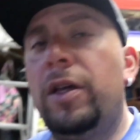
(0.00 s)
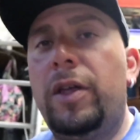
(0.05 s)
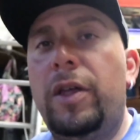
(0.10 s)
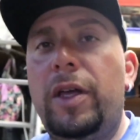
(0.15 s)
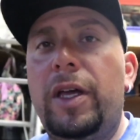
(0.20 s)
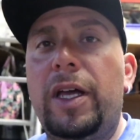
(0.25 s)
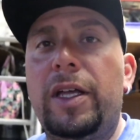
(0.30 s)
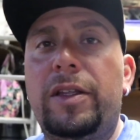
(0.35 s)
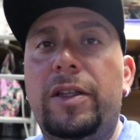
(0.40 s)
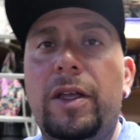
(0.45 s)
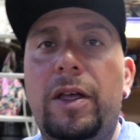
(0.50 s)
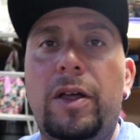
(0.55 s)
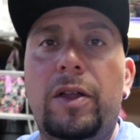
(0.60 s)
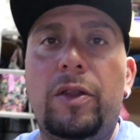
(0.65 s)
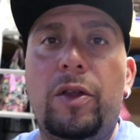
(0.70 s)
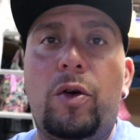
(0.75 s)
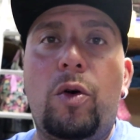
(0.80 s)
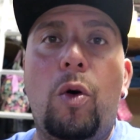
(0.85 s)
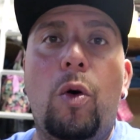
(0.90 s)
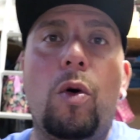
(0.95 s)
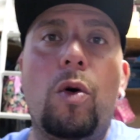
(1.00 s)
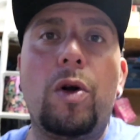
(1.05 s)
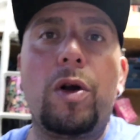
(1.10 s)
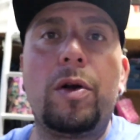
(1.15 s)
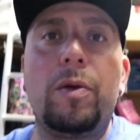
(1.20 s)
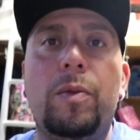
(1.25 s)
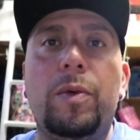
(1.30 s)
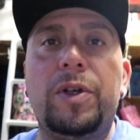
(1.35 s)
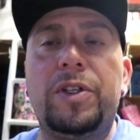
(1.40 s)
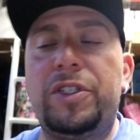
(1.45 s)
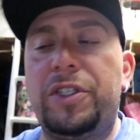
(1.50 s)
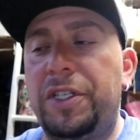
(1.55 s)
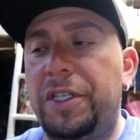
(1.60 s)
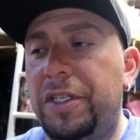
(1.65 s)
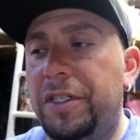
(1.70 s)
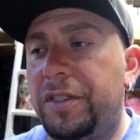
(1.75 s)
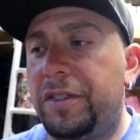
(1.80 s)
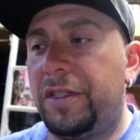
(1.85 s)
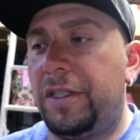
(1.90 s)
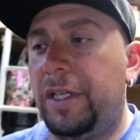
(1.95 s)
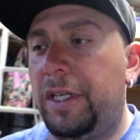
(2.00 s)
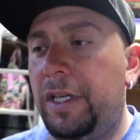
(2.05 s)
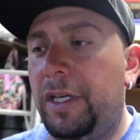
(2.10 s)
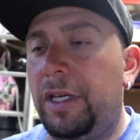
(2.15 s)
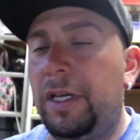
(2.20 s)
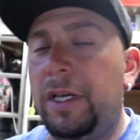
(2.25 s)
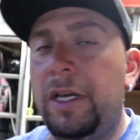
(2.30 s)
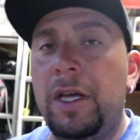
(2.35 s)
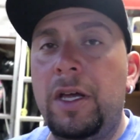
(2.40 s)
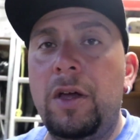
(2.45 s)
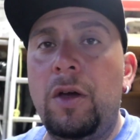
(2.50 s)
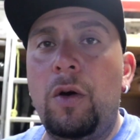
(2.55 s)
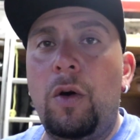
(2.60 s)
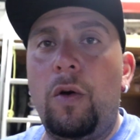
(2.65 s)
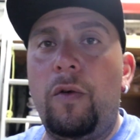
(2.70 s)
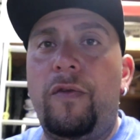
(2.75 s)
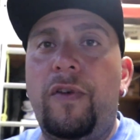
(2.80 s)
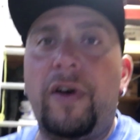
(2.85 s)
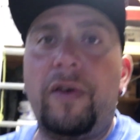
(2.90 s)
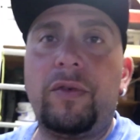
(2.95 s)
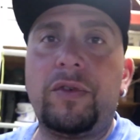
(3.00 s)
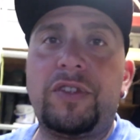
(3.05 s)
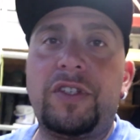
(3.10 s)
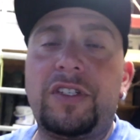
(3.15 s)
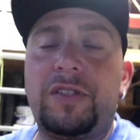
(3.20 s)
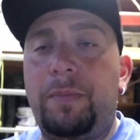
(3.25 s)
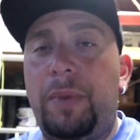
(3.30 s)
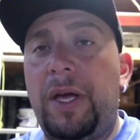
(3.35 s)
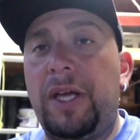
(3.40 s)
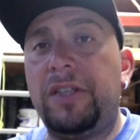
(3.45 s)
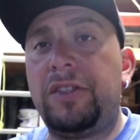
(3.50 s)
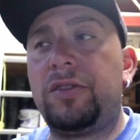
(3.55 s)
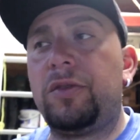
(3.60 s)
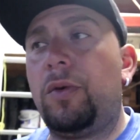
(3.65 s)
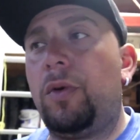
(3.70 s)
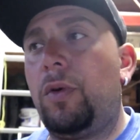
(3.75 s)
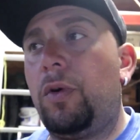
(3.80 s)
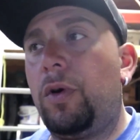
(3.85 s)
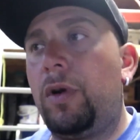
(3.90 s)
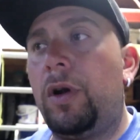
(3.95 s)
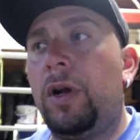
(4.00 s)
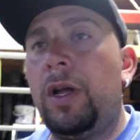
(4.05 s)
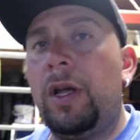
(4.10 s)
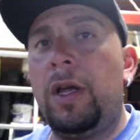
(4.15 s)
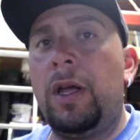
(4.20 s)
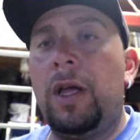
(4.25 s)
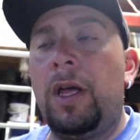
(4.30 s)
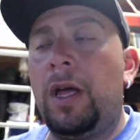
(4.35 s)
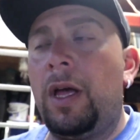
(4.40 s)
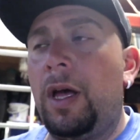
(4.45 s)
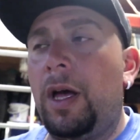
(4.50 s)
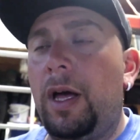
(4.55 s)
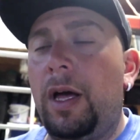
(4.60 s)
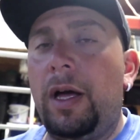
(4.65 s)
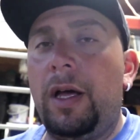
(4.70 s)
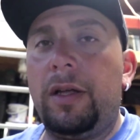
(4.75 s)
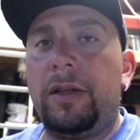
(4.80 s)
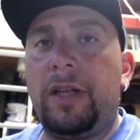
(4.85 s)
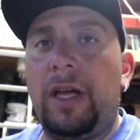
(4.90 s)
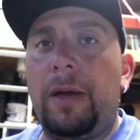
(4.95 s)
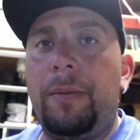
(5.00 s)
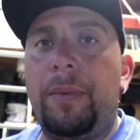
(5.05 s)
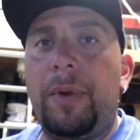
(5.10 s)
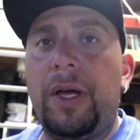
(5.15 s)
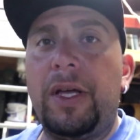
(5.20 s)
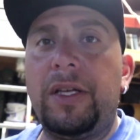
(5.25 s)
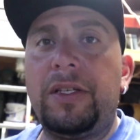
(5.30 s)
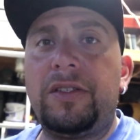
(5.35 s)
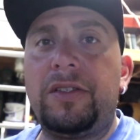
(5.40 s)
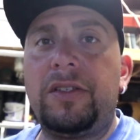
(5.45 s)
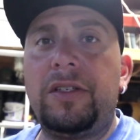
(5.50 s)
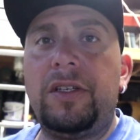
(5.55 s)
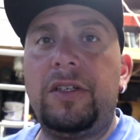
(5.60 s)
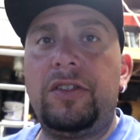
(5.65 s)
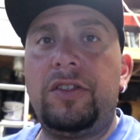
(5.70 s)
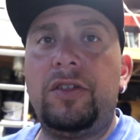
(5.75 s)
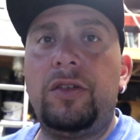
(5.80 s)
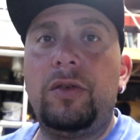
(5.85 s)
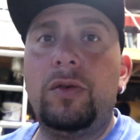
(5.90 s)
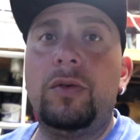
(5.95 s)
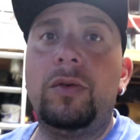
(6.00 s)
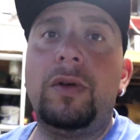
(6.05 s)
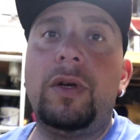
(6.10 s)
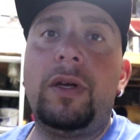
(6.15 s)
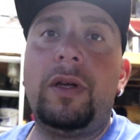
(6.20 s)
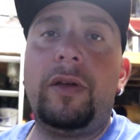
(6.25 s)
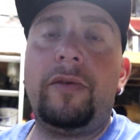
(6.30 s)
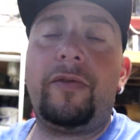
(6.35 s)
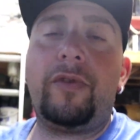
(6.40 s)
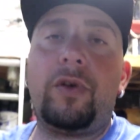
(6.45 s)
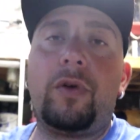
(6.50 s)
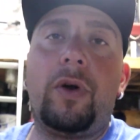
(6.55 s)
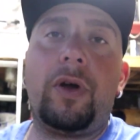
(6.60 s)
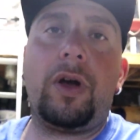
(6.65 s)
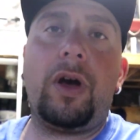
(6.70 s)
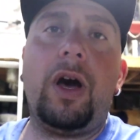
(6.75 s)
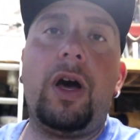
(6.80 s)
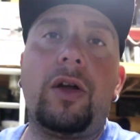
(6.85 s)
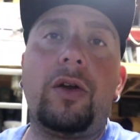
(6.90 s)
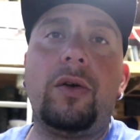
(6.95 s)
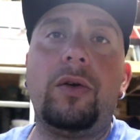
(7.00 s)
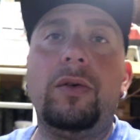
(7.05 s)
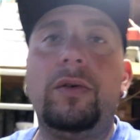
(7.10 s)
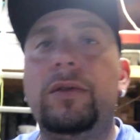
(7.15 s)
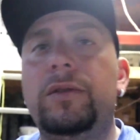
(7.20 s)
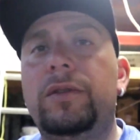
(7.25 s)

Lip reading: you get the core, which is the 0506 base or Type S ECU. If you're going auto,